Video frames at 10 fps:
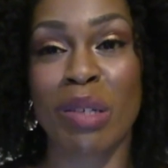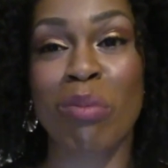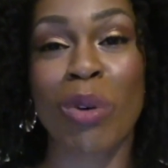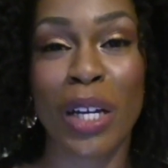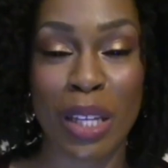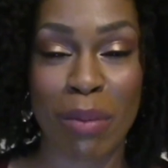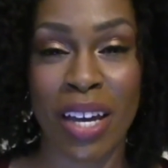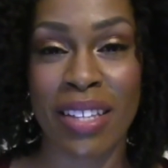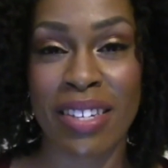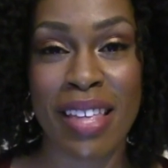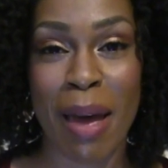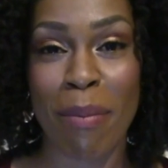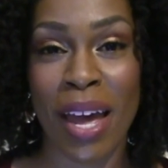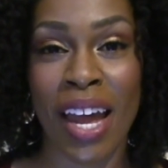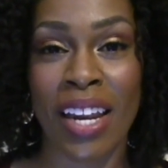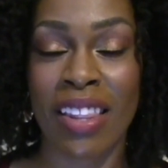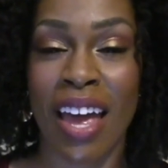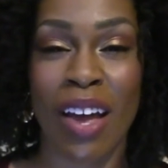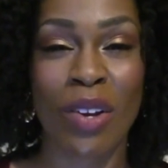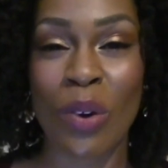to bring them into that pain and
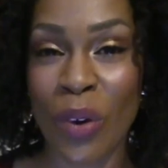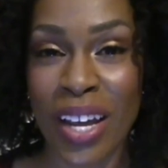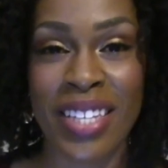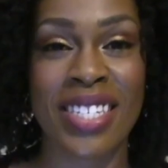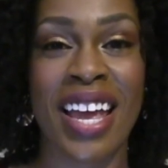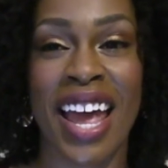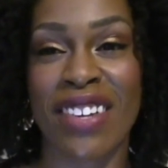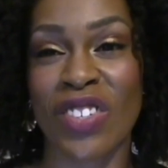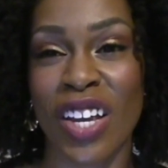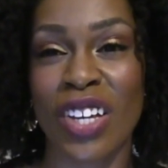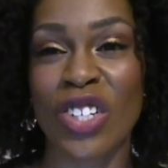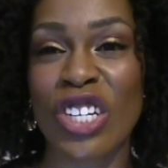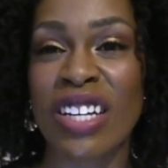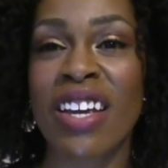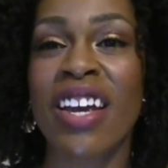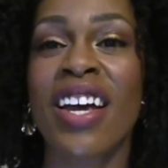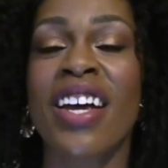that annoyance and that agitation.